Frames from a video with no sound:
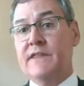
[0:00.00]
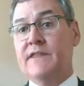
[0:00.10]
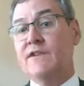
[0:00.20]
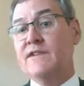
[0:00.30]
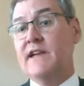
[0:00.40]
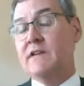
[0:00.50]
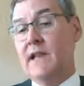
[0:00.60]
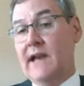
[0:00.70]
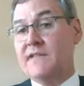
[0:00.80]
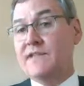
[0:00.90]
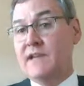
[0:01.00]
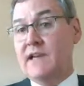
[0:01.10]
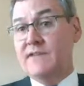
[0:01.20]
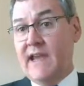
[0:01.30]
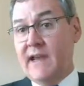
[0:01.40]
There is a classic
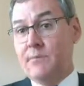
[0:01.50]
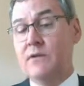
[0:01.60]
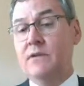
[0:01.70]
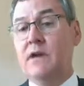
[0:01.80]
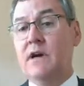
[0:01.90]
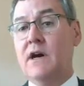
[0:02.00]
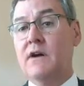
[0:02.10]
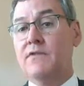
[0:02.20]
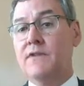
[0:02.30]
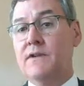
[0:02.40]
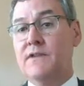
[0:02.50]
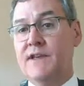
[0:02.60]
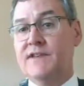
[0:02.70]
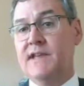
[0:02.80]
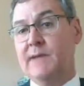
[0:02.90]
example of
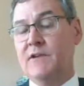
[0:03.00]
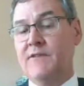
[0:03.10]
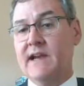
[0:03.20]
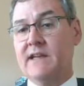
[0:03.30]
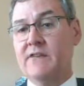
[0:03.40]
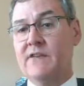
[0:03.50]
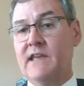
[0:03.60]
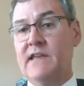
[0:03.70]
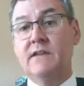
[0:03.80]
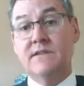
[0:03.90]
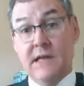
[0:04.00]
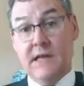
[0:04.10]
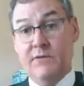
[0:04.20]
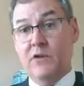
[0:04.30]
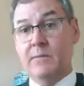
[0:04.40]
this type of activity.
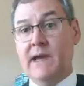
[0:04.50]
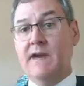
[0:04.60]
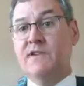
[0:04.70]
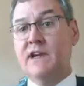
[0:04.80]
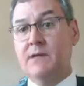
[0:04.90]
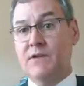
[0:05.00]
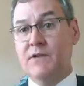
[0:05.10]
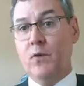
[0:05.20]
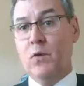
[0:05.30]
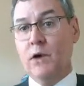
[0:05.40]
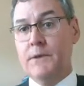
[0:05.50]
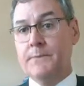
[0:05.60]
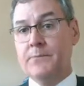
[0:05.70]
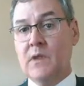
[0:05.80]
Some of you may have done it before.